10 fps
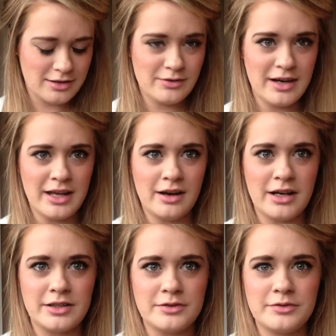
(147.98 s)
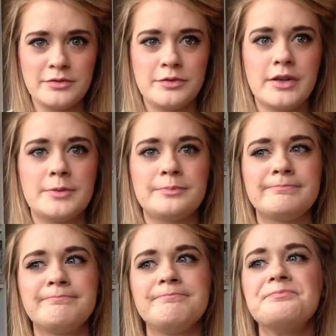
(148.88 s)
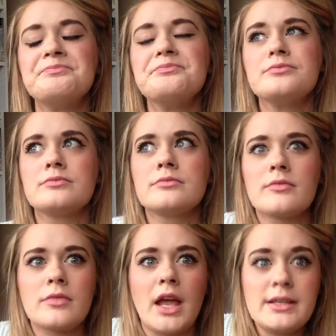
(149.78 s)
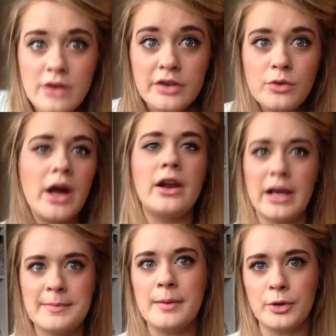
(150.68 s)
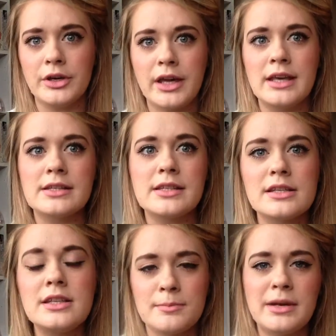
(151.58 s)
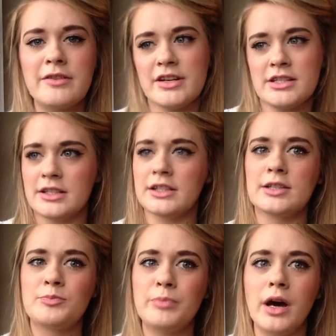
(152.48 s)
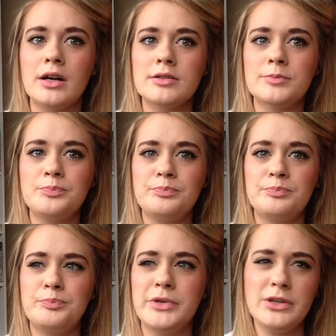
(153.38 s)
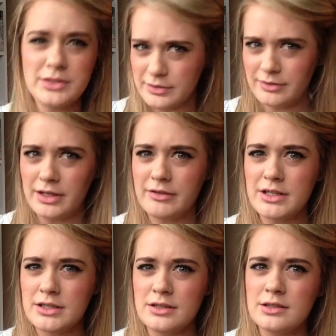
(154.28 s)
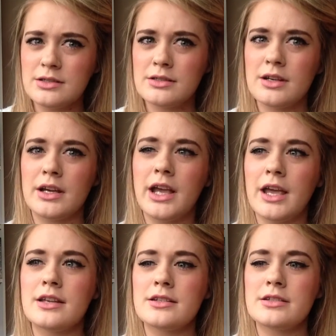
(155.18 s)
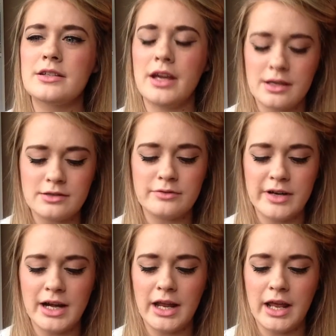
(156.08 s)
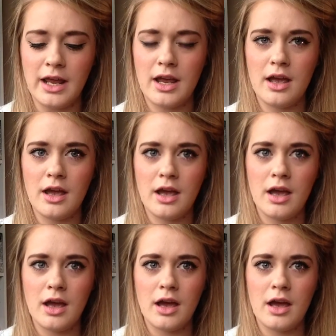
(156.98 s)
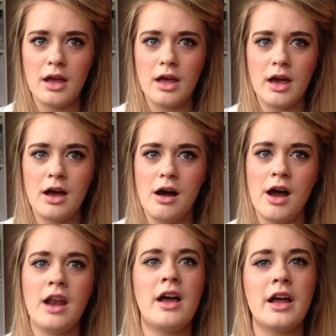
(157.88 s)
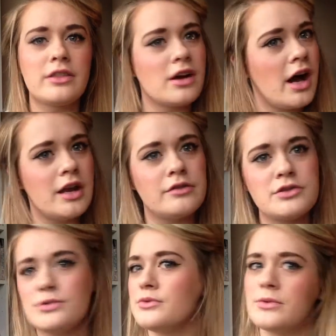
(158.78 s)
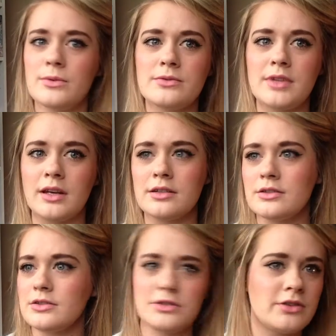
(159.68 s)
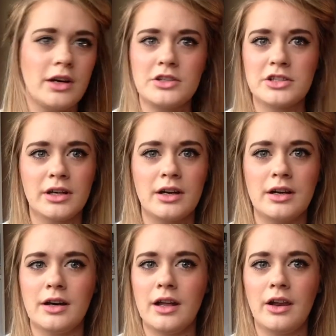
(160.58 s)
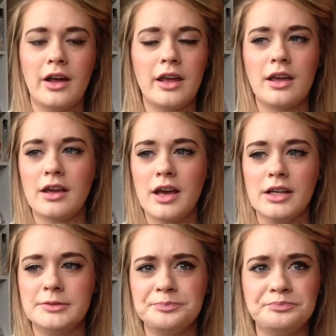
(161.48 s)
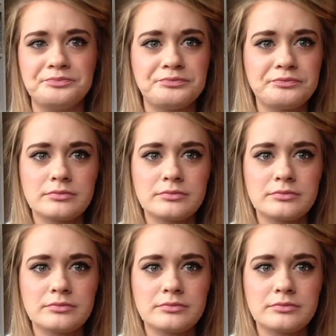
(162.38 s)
really kind of, it's kind of what I like about a book. It's simply written but beautifully written. Like it's really, I like the kind of short sentence structure. I like kind